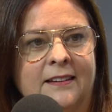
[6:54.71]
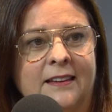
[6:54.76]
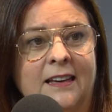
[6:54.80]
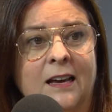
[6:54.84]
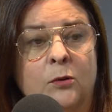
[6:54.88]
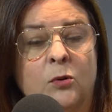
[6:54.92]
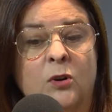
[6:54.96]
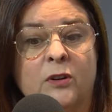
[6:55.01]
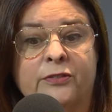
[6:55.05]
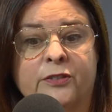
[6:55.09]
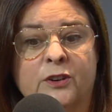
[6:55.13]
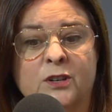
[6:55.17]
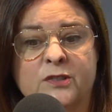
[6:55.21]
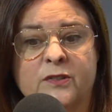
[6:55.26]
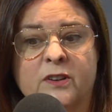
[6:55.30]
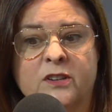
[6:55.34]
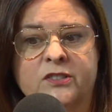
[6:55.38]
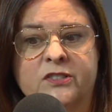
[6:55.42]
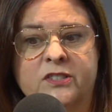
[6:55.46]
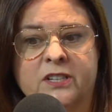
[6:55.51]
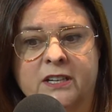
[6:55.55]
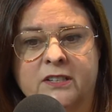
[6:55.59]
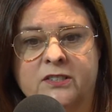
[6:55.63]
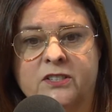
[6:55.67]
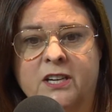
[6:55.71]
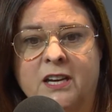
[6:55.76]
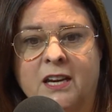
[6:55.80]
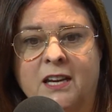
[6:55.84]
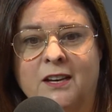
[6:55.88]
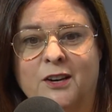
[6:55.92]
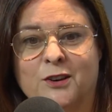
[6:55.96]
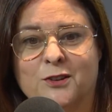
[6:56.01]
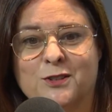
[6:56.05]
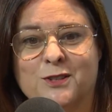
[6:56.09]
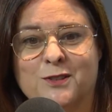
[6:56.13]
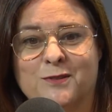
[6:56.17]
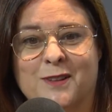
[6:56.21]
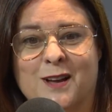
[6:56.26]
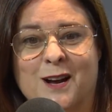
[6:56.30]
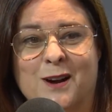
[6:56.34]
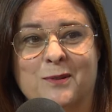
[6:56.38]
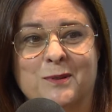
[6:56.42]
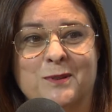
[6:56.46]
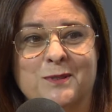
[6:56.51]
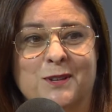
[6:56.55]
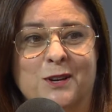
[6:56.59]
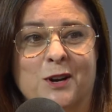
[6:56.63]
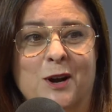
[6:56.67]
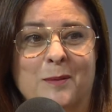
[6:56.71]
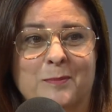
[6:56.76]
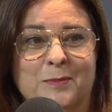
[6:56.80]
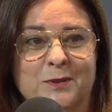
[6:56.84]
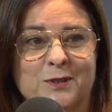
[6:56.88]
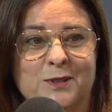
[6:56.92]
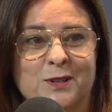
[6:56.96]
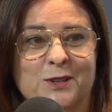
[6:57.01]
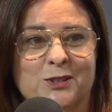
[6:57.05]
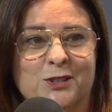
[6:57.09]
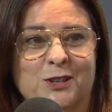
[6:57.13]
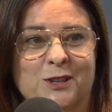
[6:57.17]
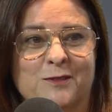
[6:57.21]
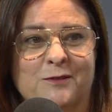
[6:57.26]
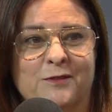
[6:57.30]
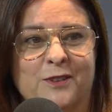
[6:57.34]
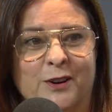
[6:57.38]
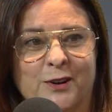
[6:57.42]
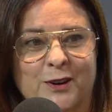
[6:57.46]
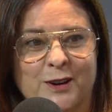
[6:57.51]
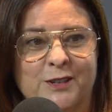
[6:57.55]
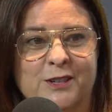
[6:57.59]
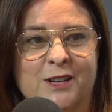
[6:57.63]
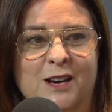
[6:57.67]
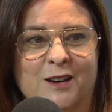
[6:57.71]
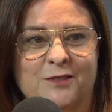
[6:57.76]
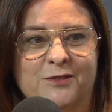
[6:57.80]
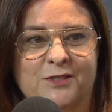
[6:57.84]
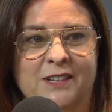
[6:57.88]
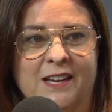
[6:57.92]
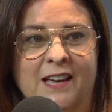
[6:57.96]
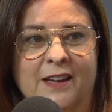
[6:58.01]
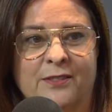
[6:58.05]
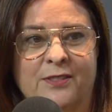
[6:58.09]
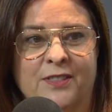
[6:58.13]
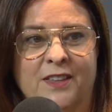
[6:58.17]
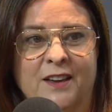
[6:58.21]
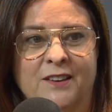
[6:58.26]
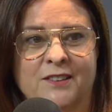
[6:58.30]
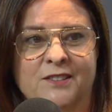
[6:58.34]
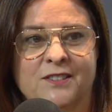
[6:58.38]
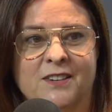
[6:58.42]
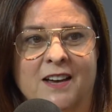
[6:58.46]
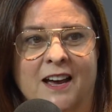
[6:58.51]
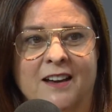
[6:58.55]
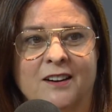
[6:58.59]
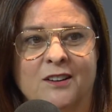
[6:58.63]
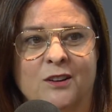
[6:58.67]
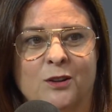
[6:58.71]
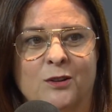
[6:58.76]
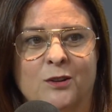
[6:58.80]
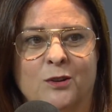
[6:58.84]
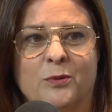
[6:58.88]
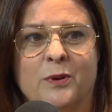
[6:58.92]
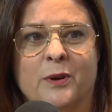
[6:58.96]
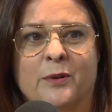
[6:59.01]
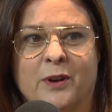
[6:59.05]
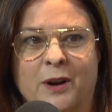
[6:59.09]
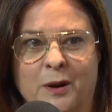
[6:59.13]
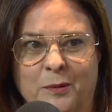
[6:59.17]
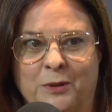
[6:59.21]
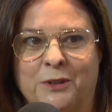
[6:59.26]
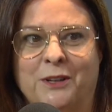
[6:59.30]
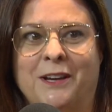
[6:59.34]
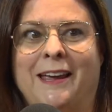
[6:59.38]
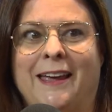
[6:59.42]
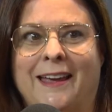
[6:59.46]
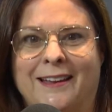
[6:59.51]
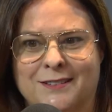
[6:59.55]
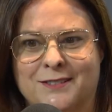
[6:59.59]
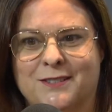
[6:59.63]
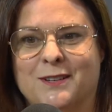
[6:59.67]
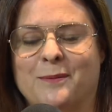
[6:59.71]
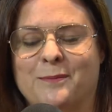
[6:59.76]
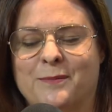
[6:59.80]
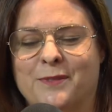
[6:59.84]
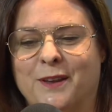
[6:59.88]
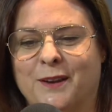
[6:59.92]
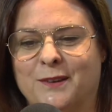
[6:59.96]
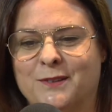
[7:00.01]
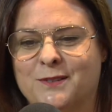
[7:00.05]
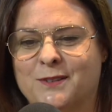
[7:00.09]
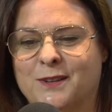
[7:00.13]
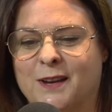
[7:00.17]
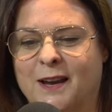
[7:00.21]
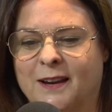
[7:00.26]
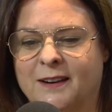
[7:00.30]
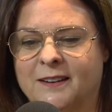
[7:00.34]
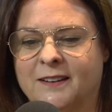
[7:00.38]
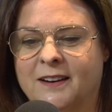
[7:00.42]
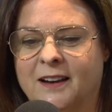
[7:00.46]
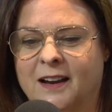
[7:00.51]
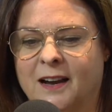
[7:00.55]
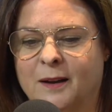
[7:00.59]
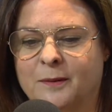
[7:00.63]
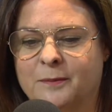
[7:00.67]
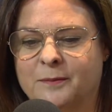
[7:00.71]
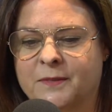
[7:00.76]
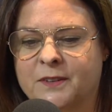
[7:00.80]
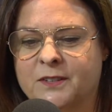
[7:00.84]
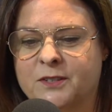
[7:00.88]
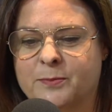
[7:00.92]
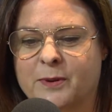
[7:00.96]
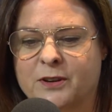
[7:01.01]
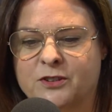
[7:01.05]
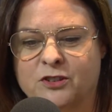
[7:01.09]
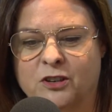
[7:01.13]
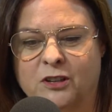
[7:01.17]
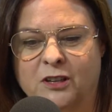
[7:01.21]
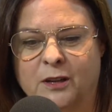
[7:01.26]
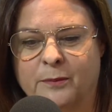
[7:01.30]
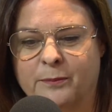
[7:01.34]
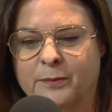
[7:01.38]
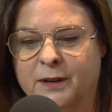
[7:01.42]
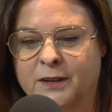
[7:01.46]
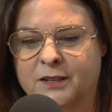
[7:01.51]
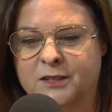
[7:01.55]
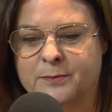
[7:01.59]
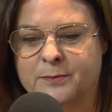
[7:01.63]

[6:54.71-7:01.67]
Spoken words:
Yeah, well, first of all, 16 years of that was in opposition. Very tough to get things done, although we were able to get some things done. The Special Olympics